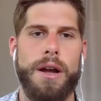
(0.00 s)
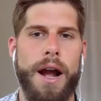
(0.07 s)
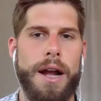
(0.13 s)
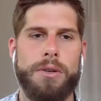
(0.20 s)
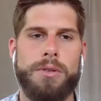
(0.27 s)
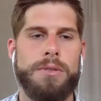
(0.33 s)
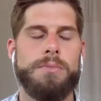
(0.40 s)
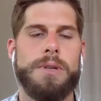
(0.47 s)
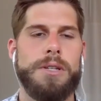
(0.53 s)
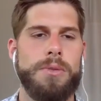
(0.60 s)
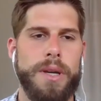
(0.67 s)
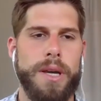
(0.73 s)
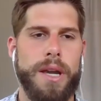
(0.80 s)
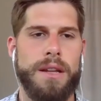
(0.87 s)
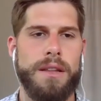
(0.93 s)
I couldn't be
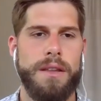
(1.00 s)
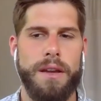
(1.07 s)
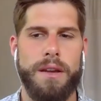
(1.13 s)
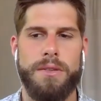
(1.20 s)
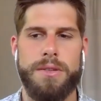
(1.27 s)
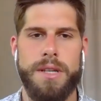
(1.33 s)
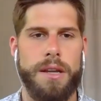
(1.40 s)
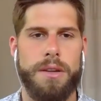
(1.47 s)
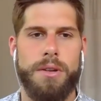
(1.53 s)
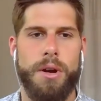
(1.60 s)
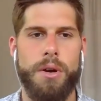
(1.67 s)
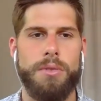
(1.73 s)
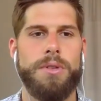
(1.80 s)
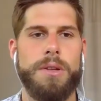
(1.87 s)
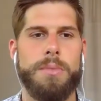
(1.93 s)
doing anything else. I could
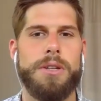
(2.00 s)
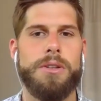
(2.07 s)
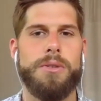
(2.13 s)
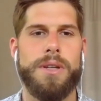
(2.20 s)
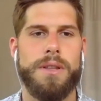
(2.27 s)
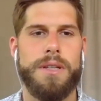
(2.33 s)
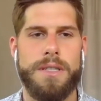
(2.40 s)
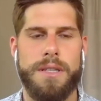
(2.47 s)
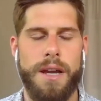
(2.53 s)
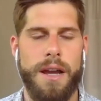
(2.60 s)
only be doing this.